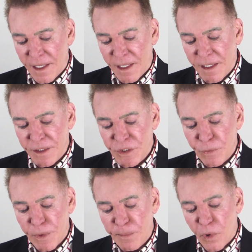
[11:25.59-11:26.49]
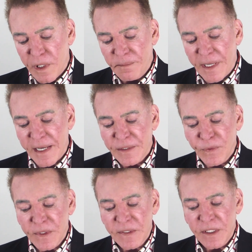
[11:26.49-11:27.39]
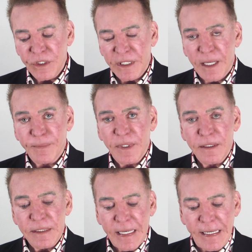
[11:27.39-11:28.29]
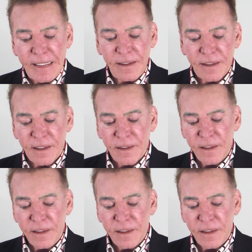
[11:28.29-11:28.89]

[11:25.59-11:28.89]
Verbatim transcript: Uh, she reported back to us that she kept on saying